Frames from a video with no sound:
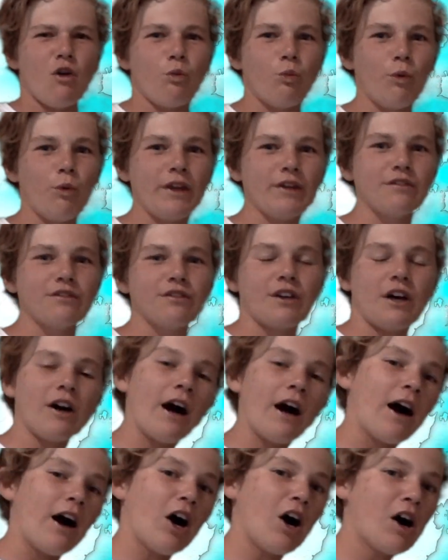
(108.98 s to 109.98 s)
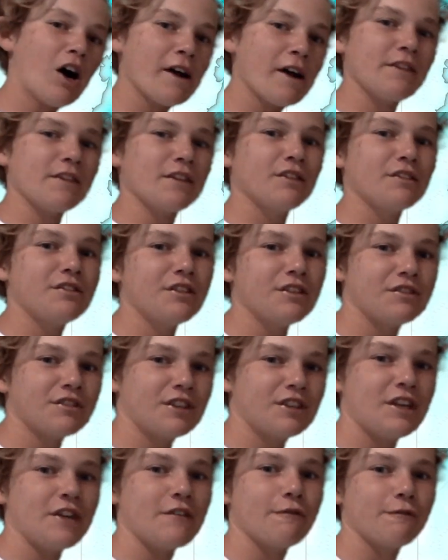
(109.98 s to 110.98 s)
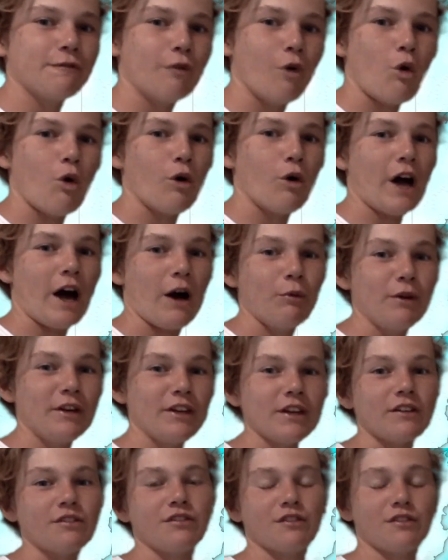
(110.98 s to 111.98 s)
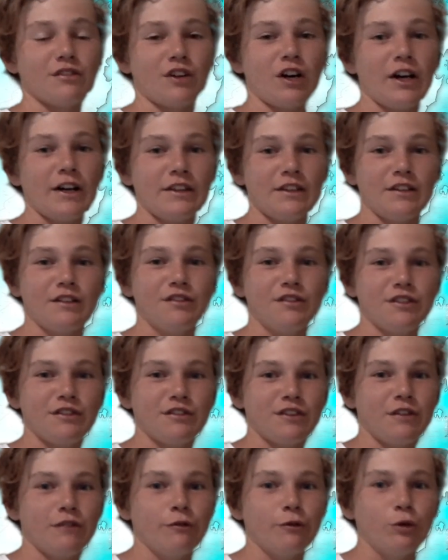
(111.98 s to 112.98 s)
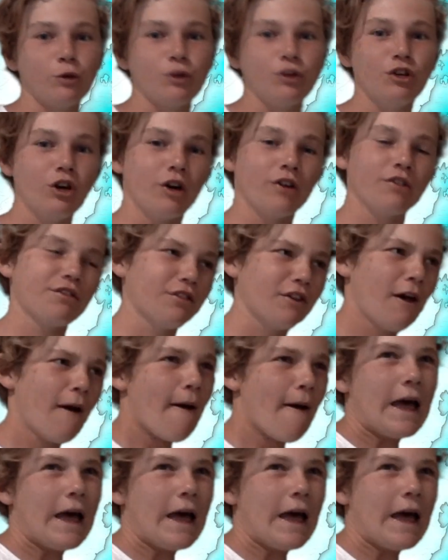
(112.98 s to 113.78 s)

winds higher than 64, wind gusts higher than 64 knots.